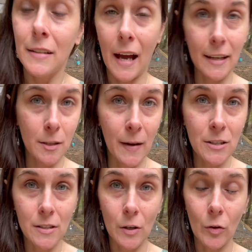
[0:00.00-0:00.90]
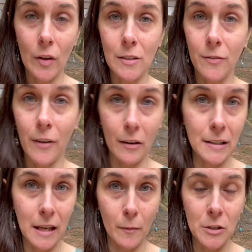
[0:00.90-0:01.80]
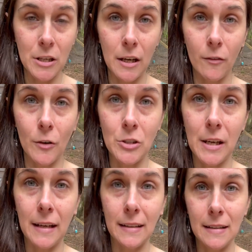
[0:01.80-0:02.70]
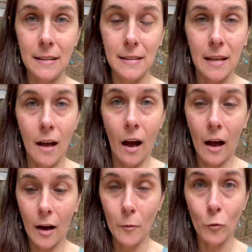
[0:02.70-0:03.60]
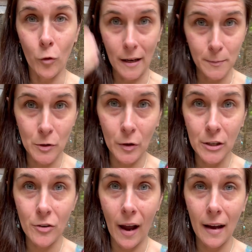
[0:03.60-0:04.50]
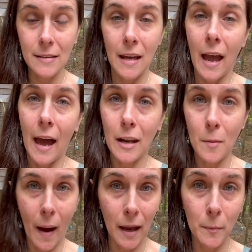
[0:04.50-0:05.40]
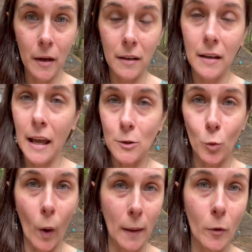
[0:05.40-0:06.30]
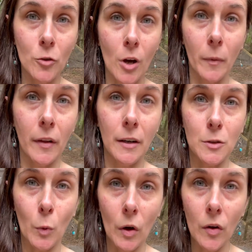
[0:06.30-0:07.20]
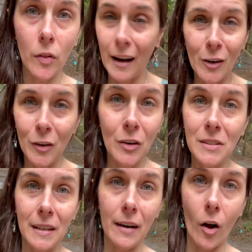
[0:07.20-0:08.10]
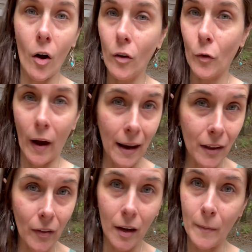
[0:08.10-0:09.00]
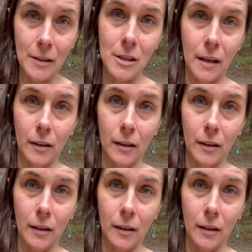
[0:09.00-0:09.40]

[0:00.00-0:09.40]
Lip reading: Diatomaceous earth is very damaging for chickens' respiratory tract, and in my opinion, it's way more trouble than it's worth. I don't use it at all for anything in my chicken